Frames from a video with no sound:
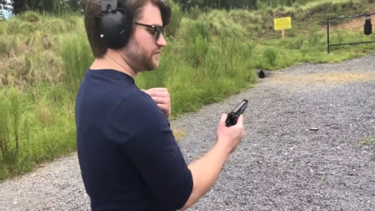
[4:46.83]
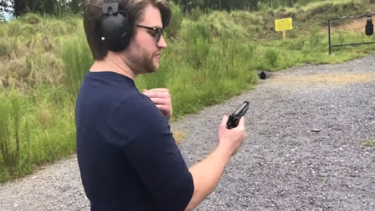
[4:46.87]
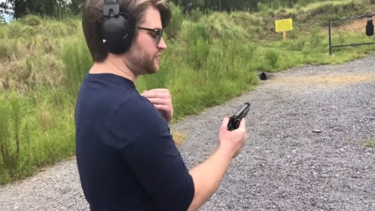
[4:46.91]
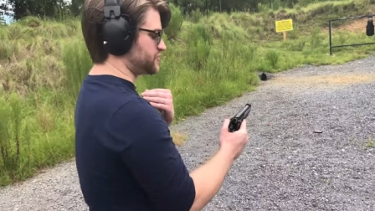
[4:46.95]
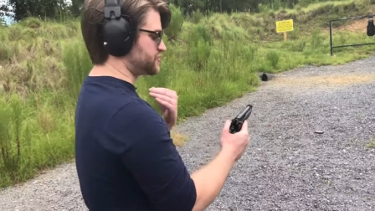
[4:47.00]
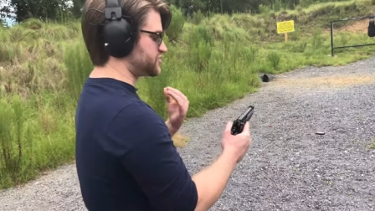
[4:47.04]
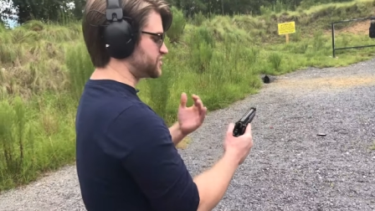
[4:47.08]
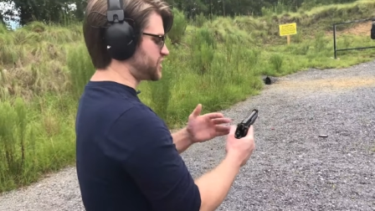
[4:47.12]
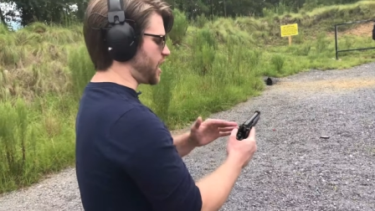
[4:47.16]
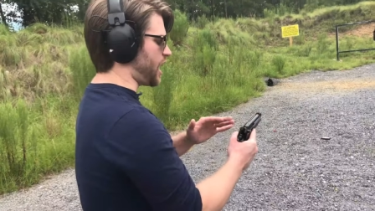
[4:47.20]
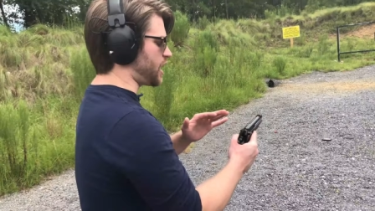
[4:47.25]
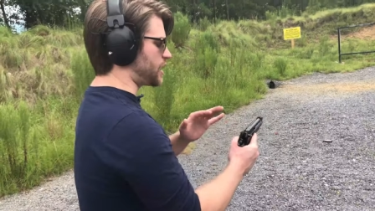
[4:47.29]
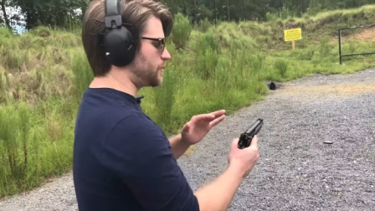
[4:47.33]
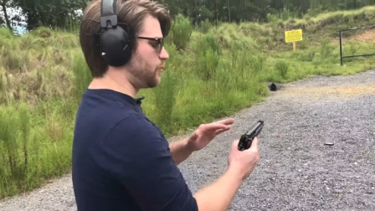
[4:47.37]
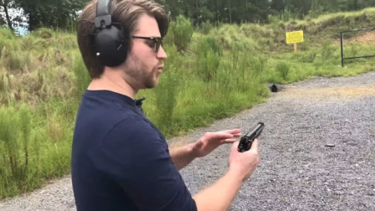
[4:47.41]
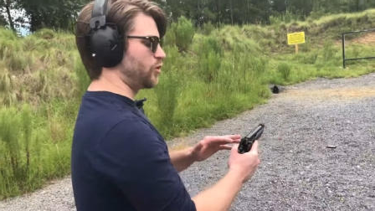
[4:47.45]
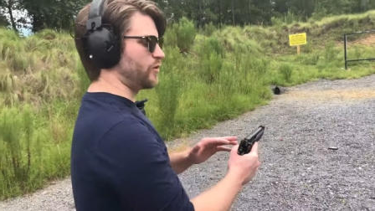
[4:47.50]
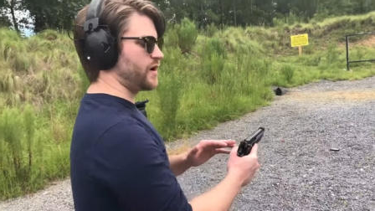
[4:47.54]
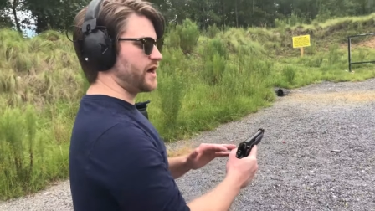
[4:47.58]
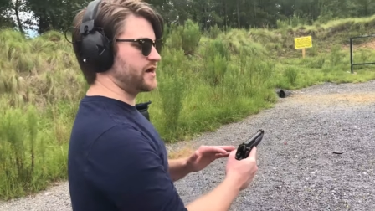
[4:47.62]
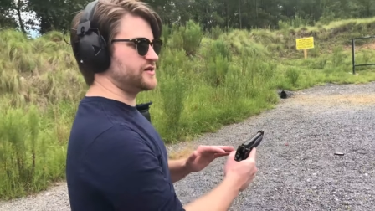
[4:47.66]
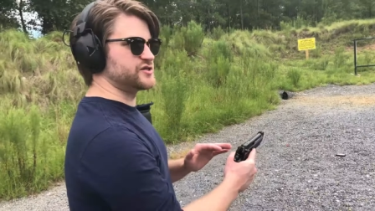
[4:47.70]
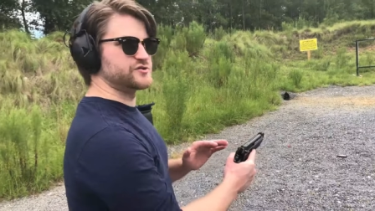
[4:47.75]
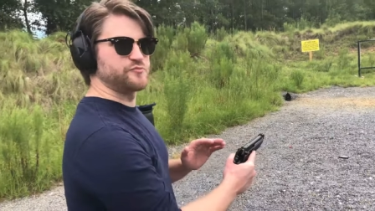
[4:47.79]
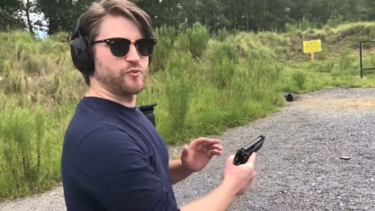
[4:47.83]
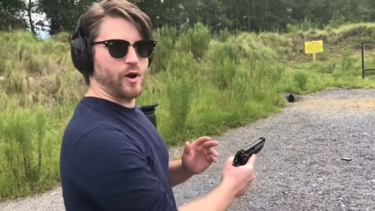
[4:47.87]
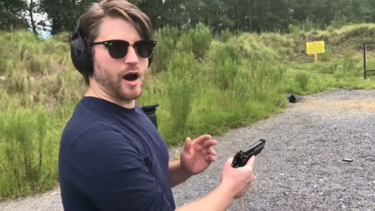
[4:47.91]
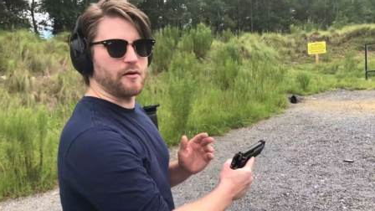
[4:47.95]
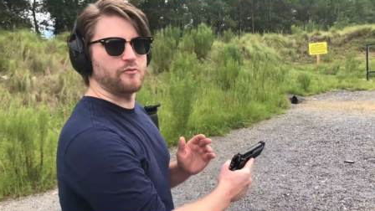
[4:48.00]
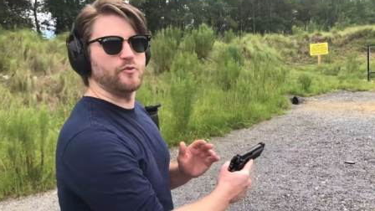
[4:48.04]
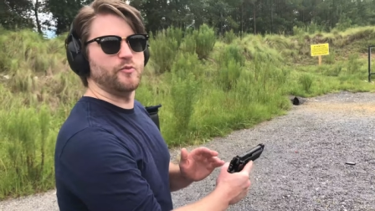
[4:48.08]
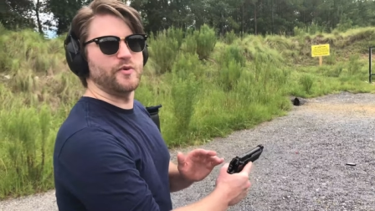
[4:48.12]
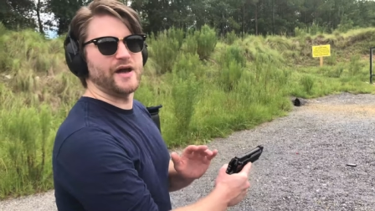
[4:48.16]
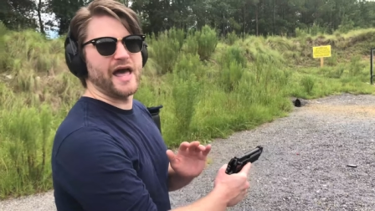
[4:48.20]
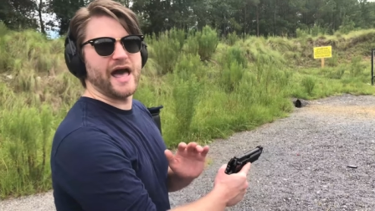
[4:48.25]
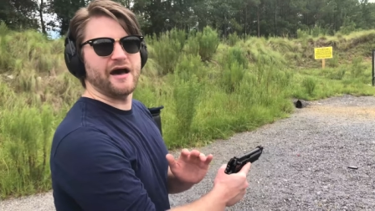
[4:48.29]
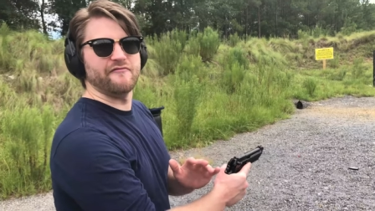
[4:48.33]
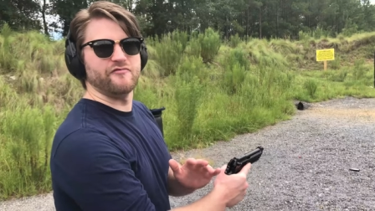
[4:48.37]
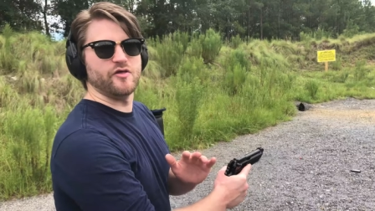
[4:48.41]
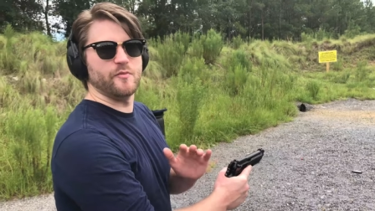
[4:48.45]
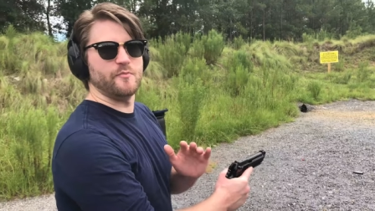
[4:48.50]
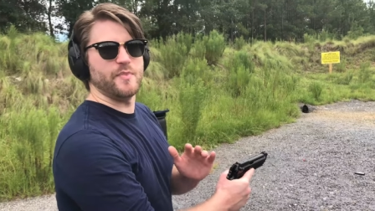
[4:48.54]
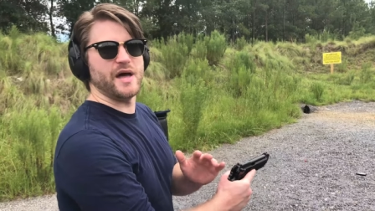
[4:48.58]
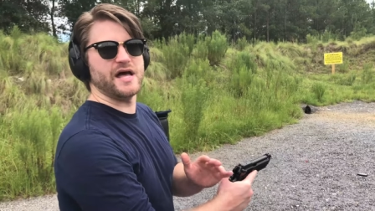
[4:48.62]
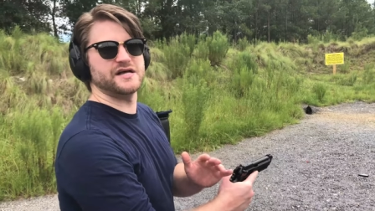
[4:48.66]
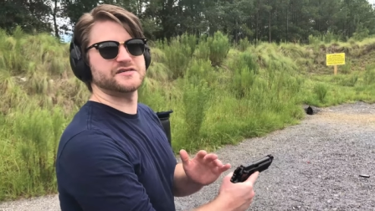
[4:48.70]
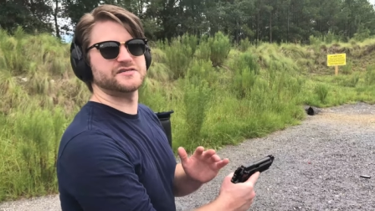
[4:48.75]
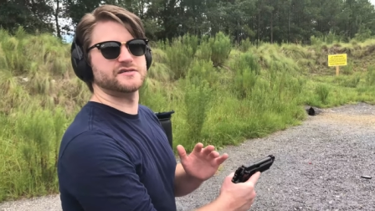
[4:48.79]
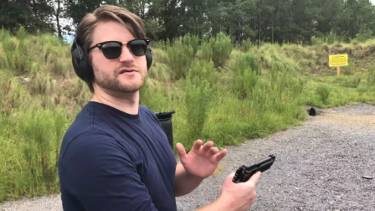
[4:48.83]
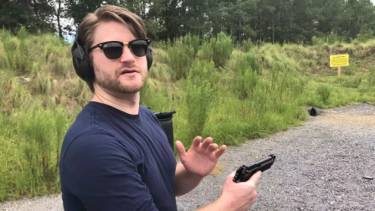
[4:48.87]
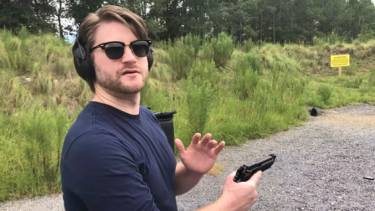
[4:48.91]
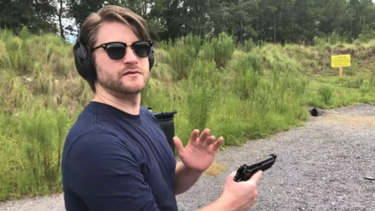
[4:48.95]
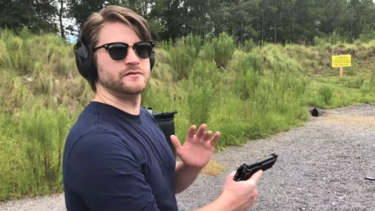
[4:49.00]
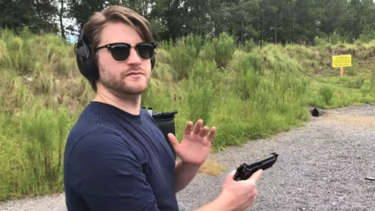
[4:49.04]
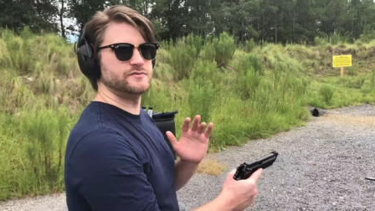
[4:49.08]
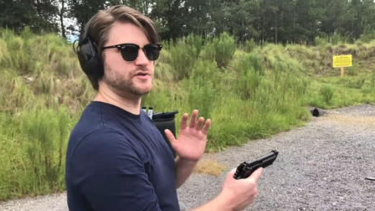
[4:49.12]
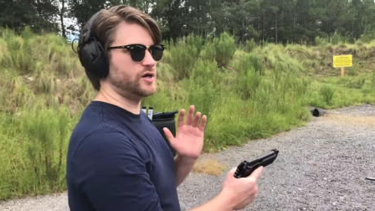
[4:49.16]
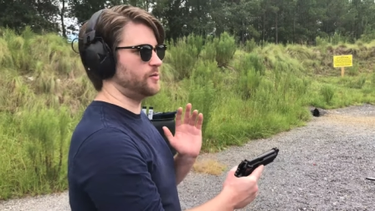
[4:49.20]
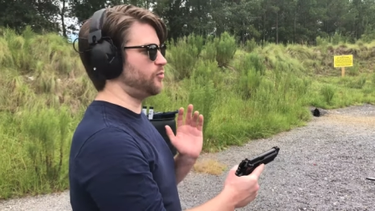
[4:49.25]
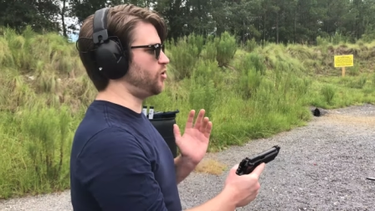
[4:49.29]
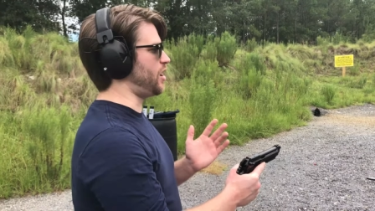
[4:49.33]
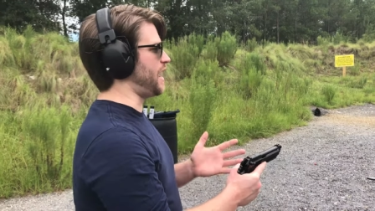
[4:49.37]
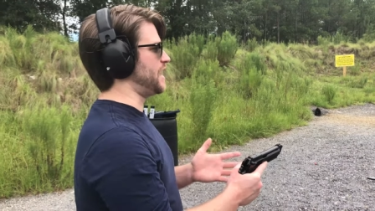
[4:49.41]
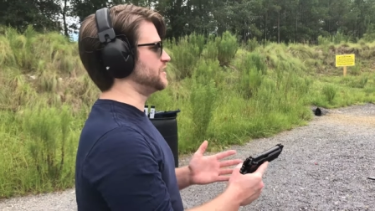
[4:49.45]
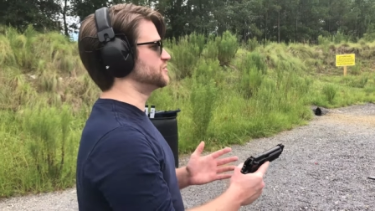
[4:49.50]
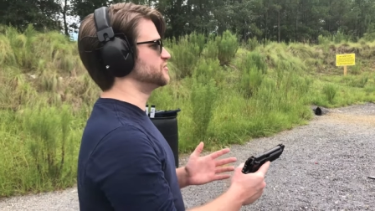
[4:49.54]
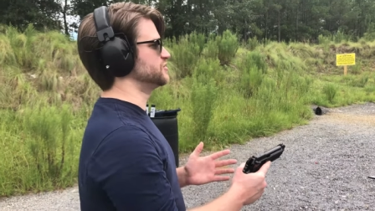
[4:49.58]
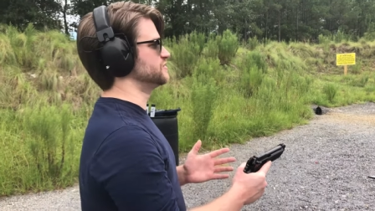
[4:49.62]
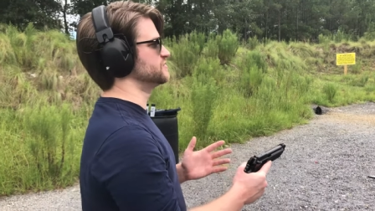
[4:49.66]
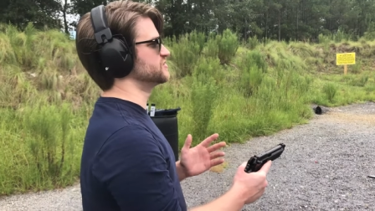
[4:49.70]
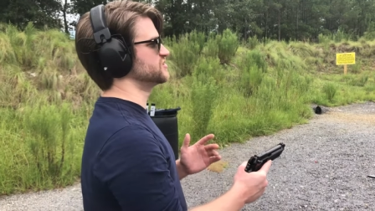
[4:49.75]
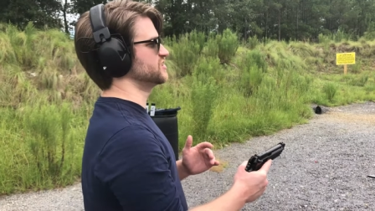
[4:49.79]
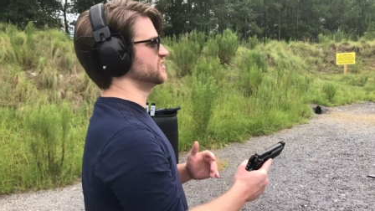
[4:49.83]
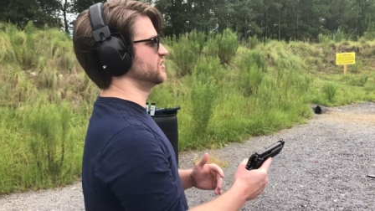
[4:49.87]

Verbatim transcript: the stock Berettas probably have the best double action,